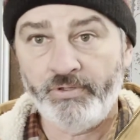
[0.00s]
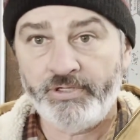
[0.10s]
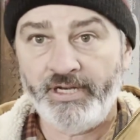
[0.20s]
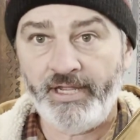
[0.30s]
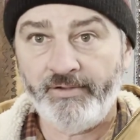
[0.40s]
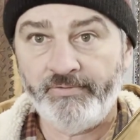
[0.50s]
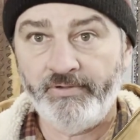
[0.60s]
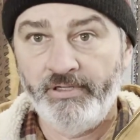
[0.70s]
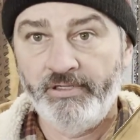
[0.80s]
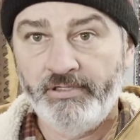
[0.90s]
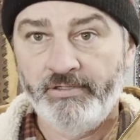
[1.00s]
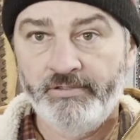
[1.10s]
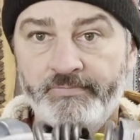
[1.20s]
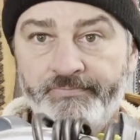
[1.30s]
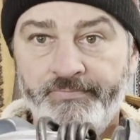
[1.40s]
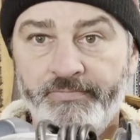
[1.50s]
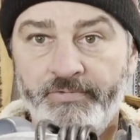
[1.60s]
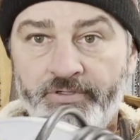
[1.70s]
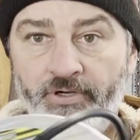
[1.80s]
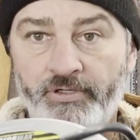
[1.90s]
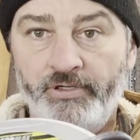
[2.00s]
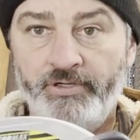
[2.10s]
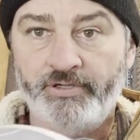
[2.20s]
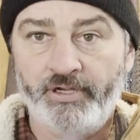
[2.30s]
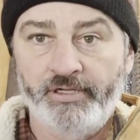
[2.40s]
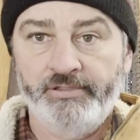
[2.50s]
should have, a circular saw.